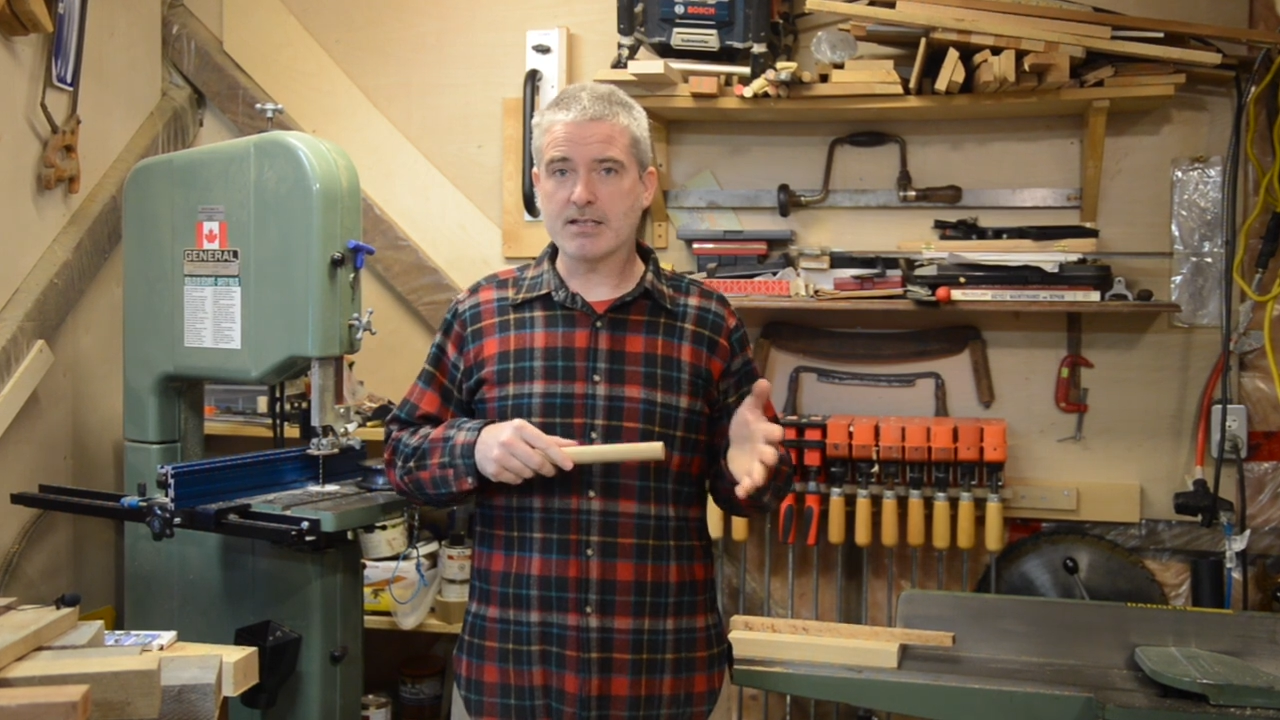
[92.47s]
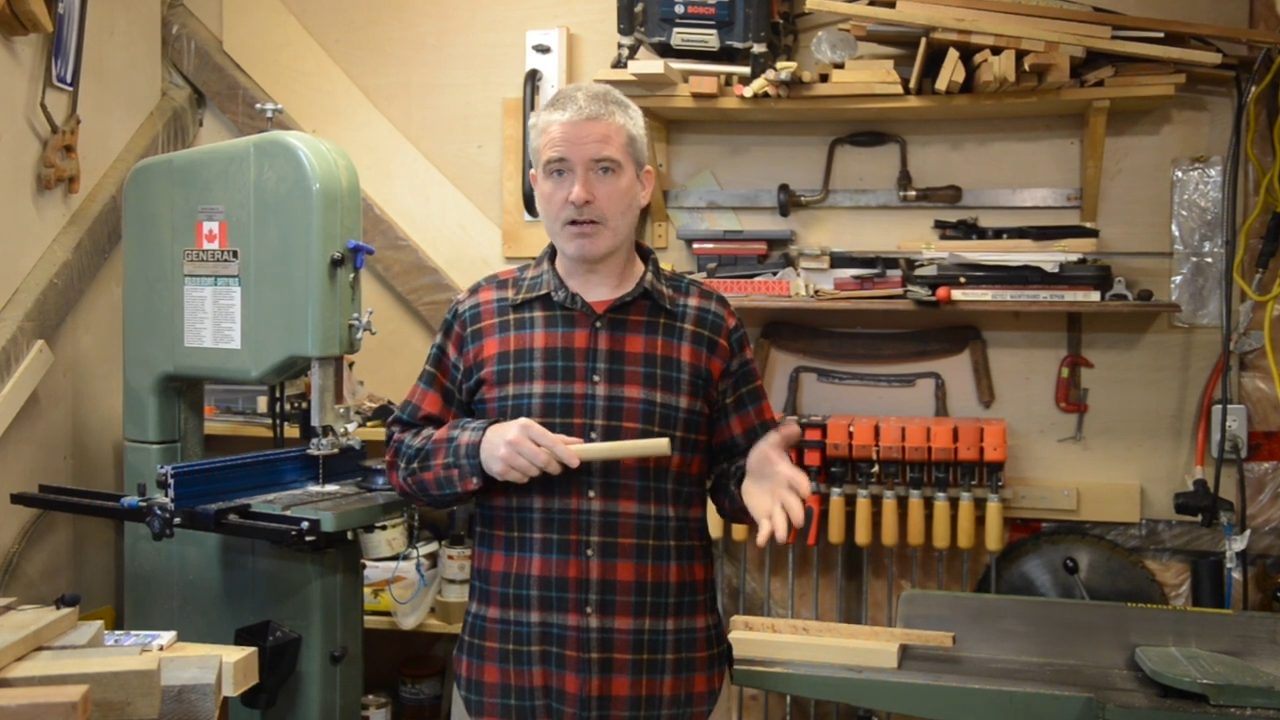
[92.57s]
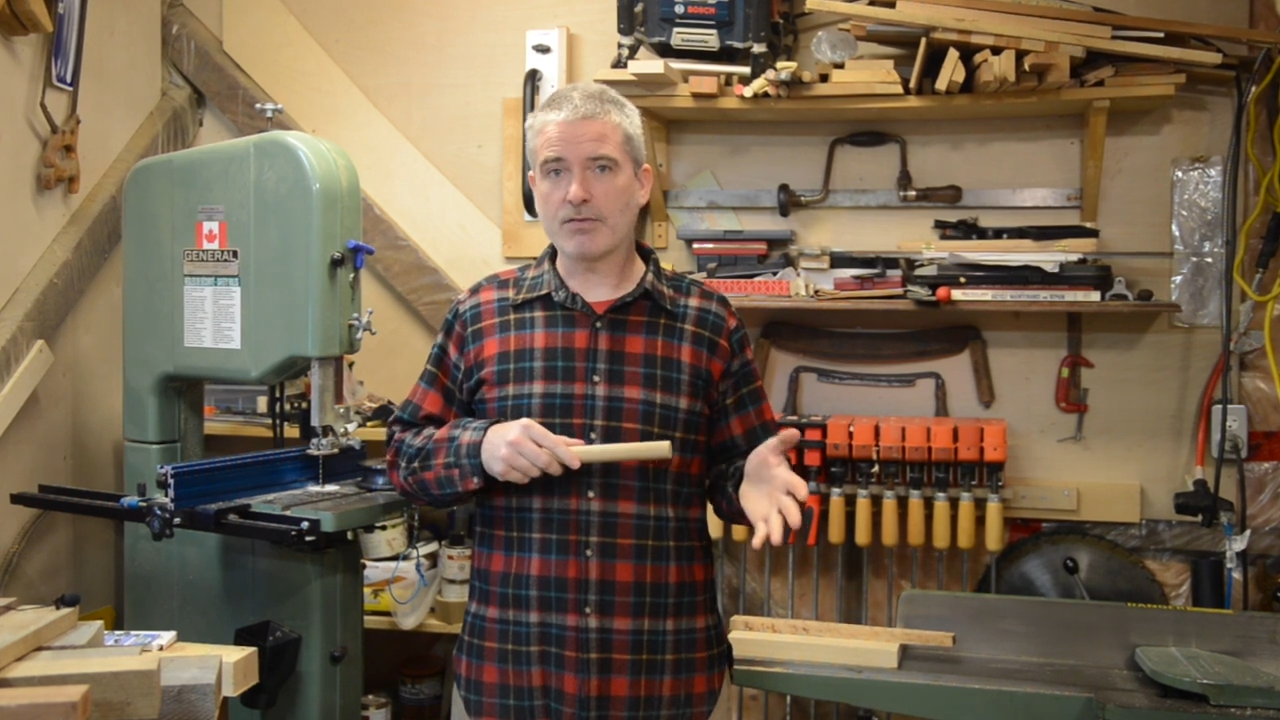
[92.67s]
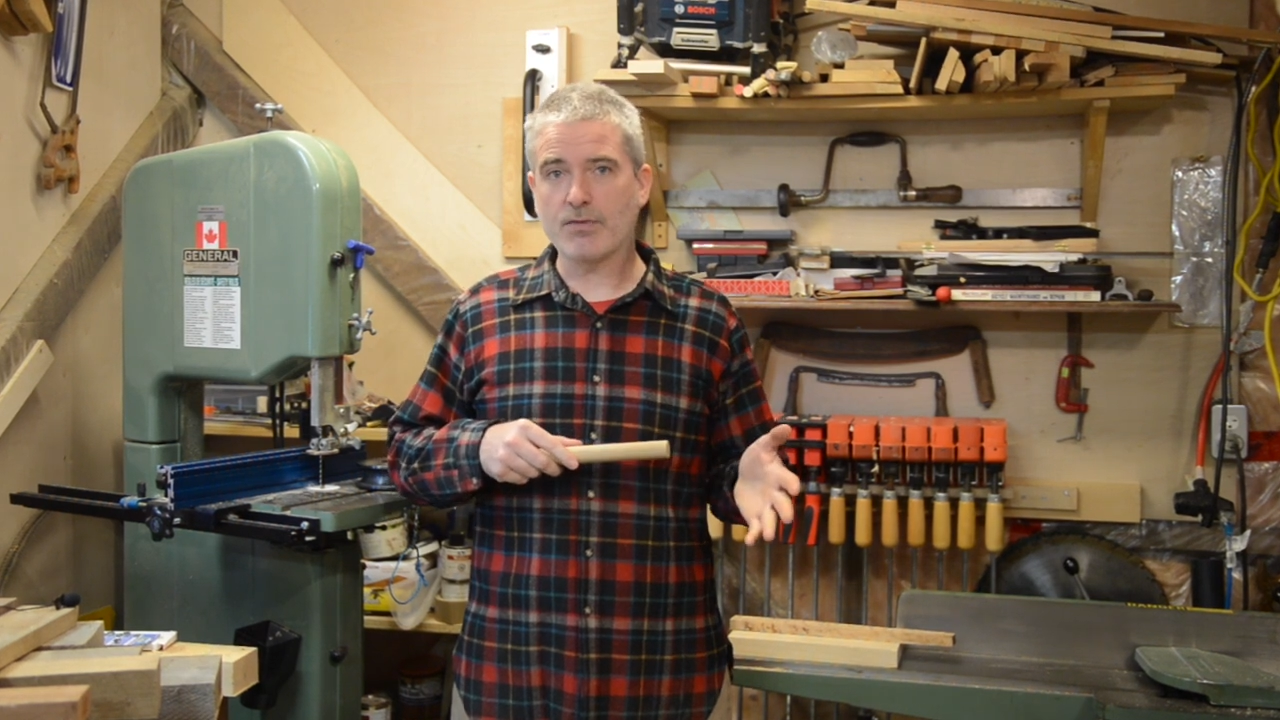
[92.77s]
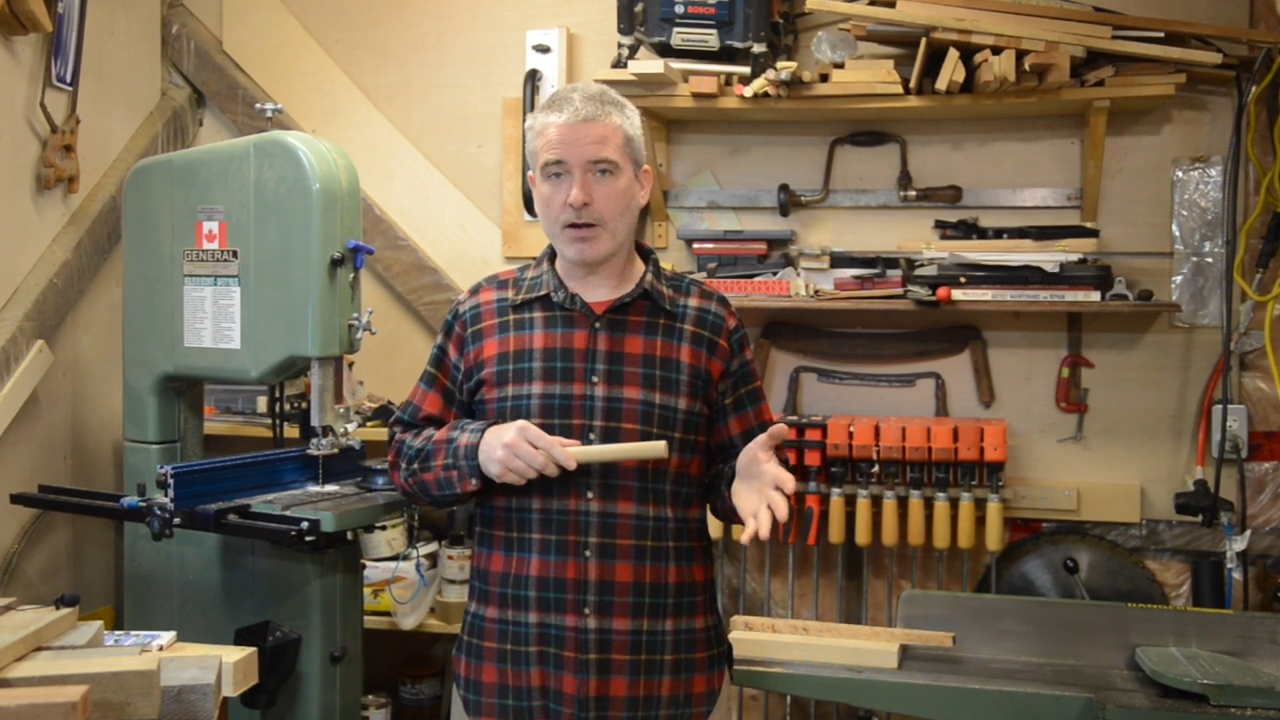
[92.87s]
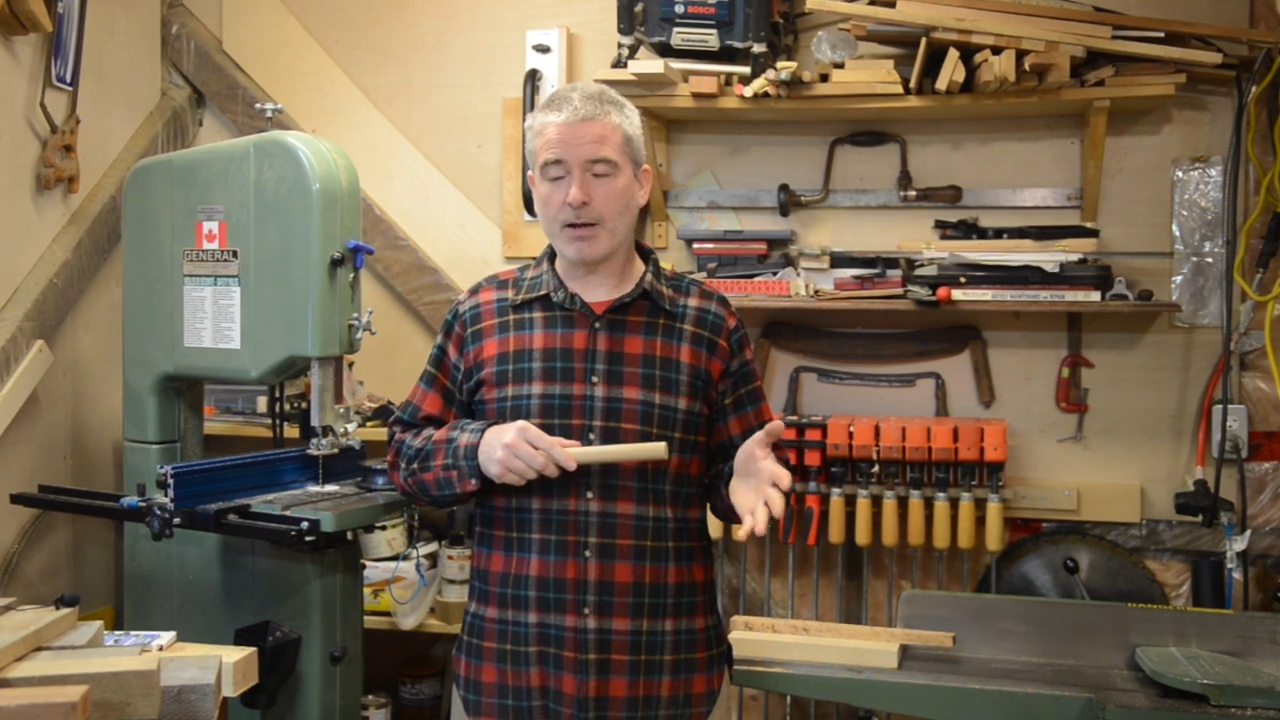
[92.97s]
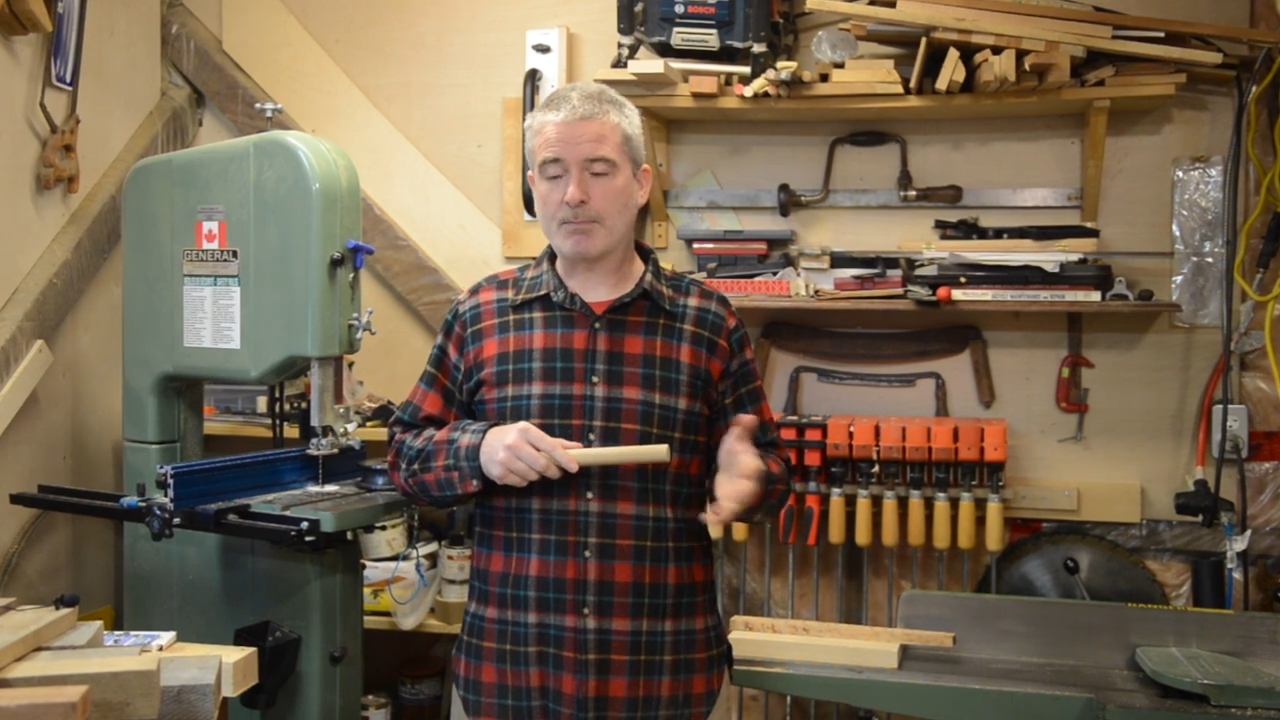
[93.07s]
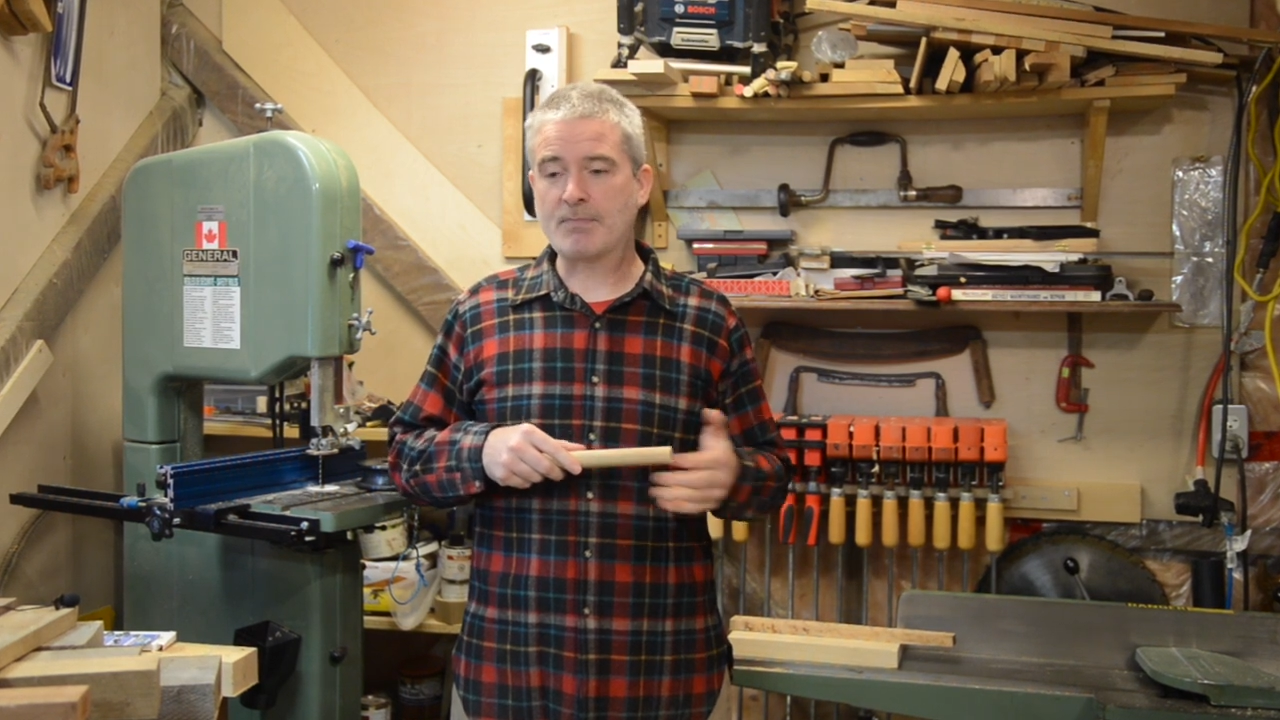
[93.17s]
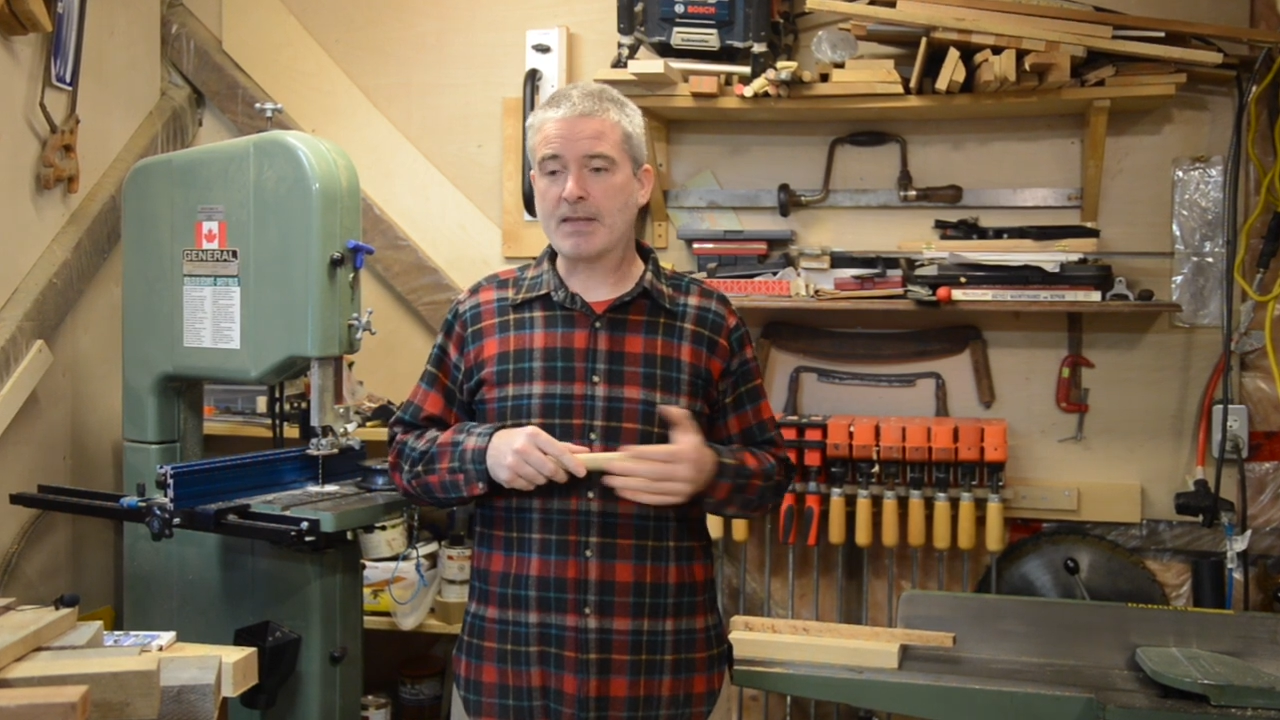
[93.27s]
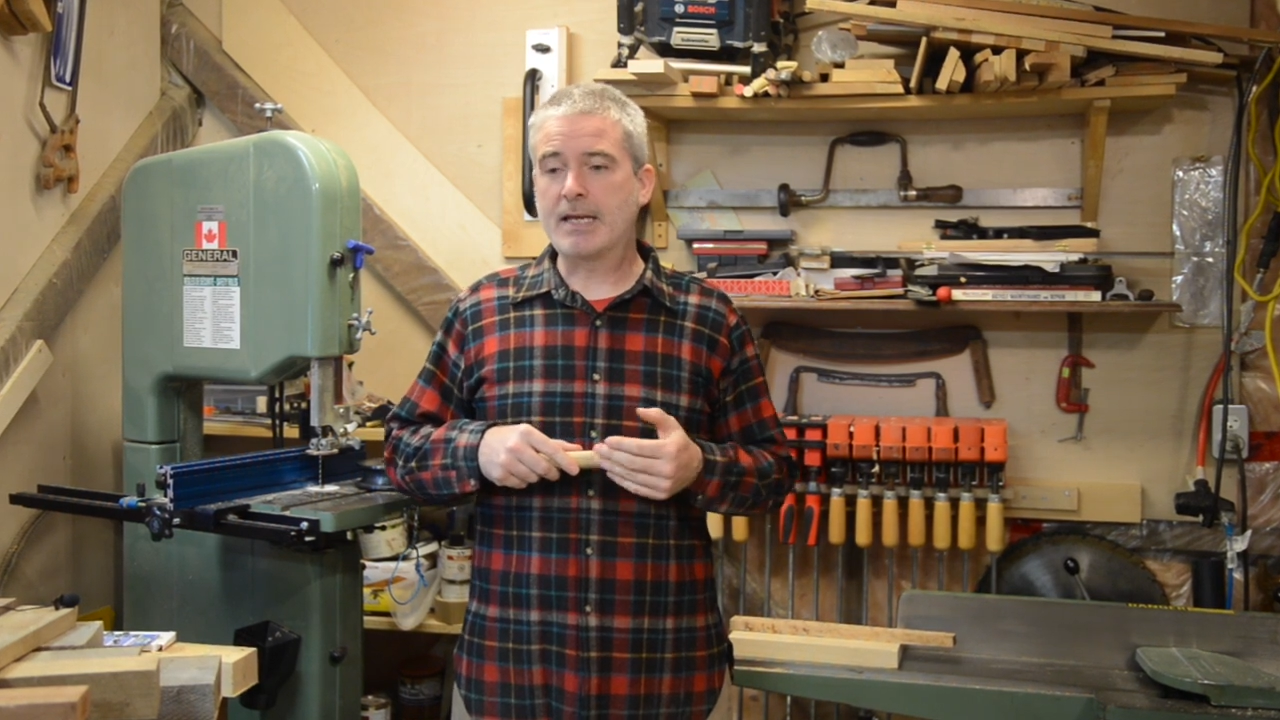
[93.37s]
in a frame,